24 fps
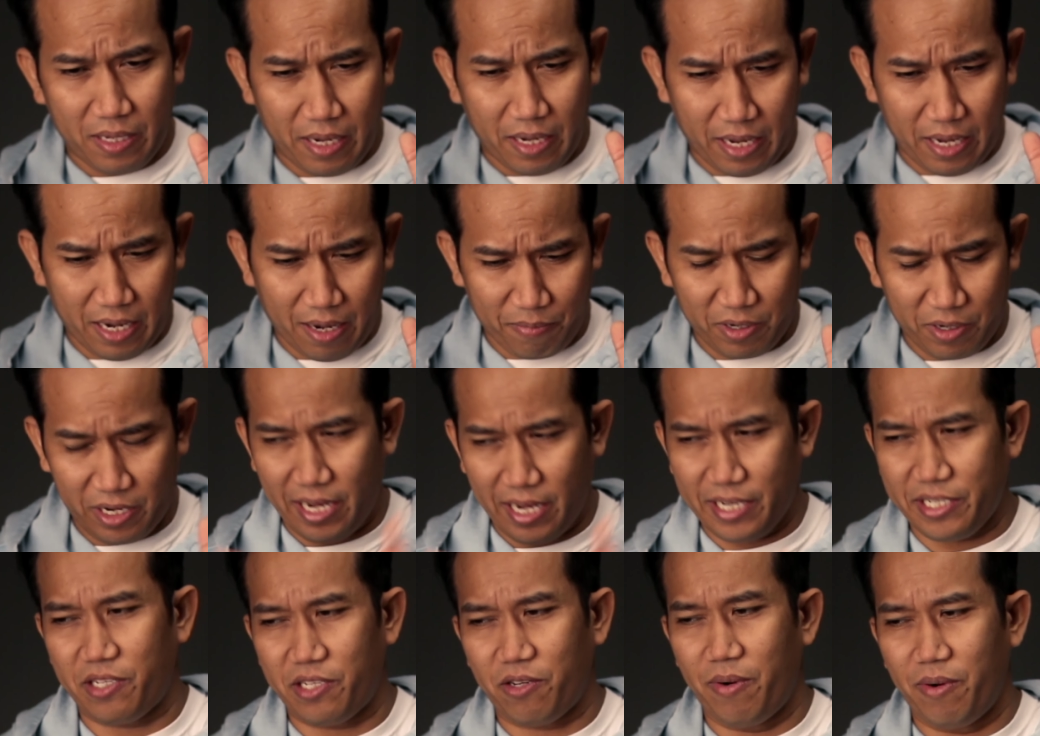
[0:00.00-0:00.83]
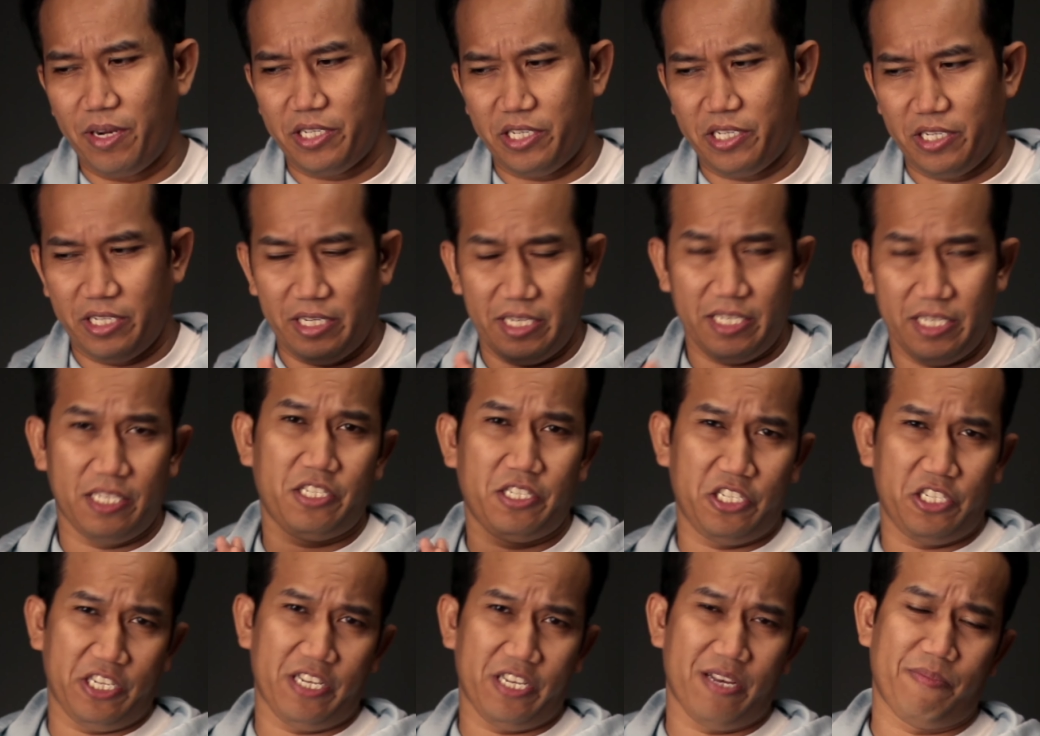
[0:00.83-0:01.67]
And I'm going to ask the question, is
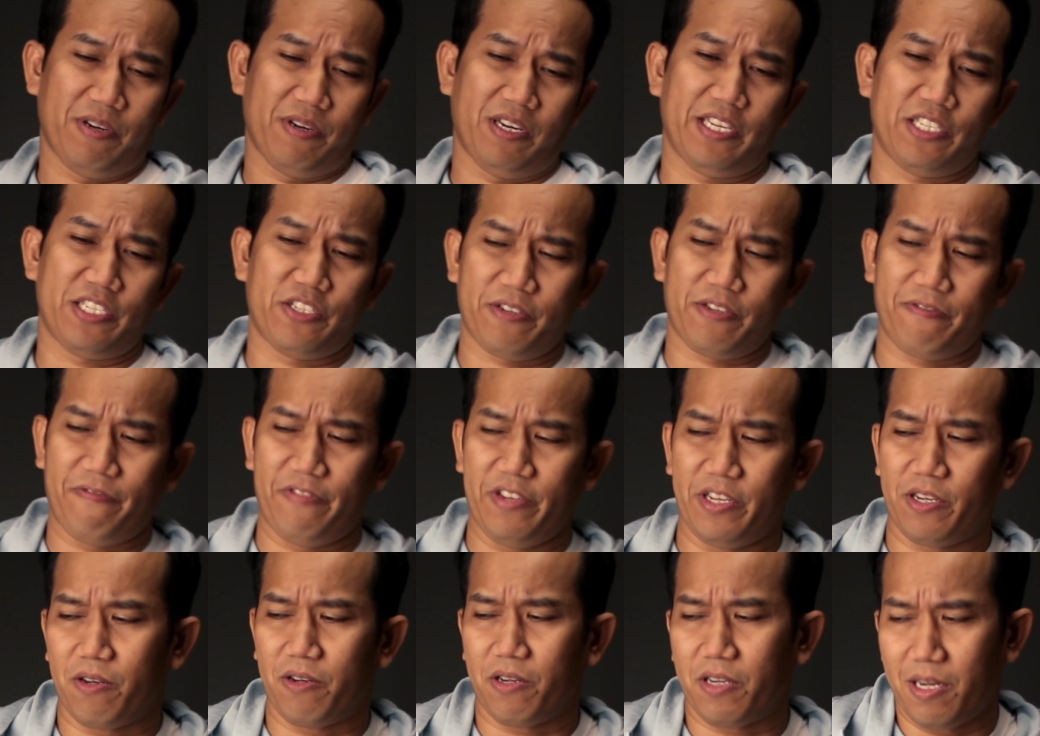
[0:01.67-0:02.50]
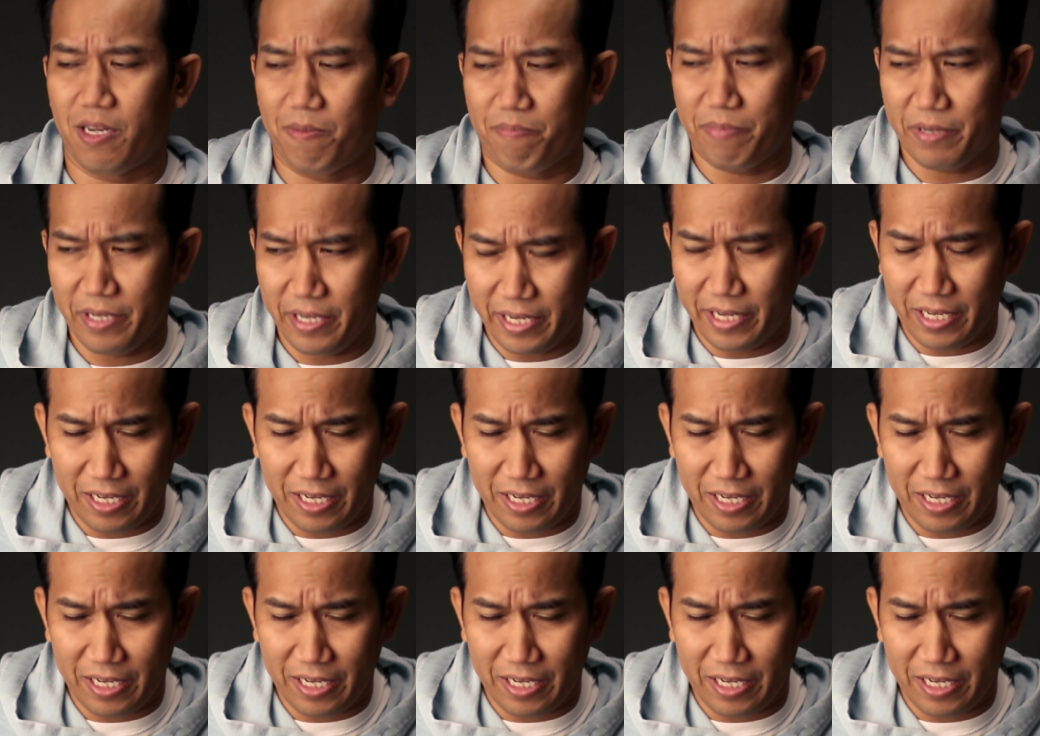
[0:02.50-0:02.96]
GM an electric vehicle company?